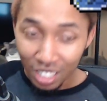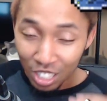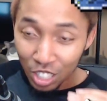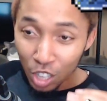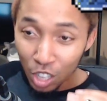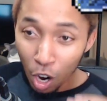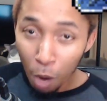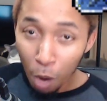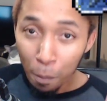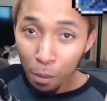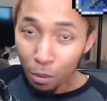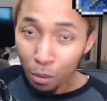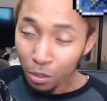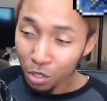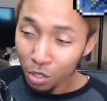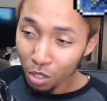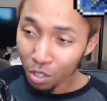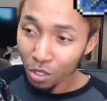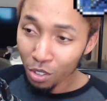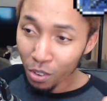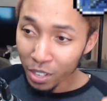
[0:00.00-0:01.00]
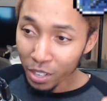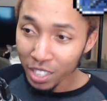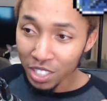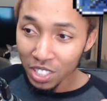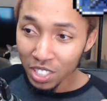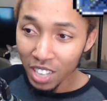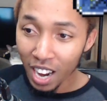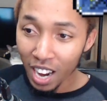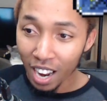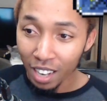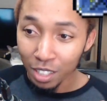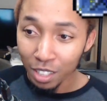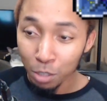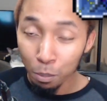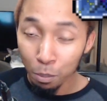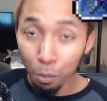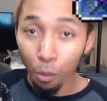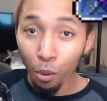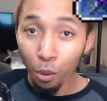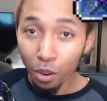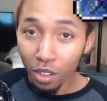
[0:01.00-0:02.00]
Double Telluric Shock. It's
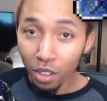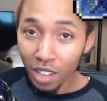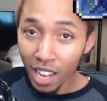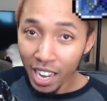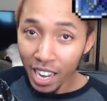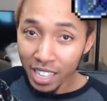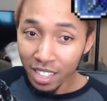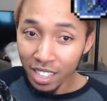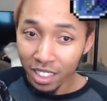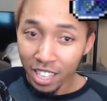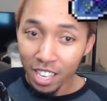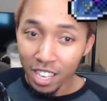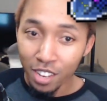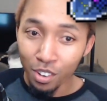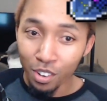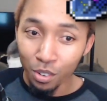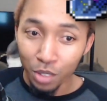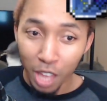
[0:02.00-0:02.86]
borderline illegal.